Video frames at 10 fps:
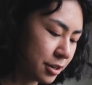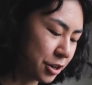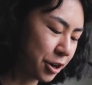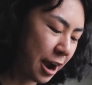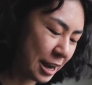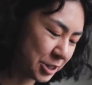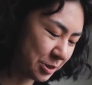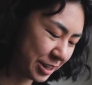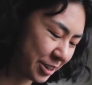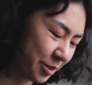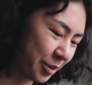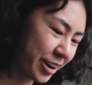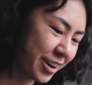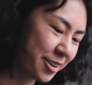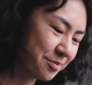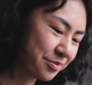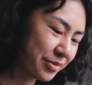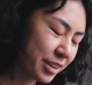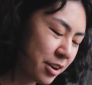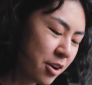undergraduate career.
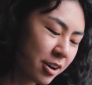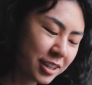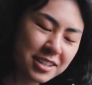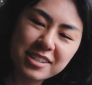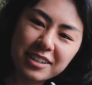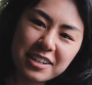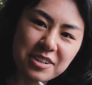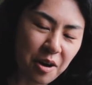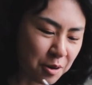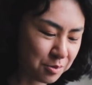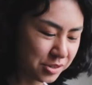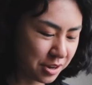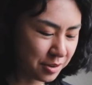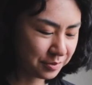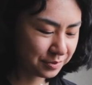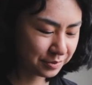Or at least I'd like to hope so.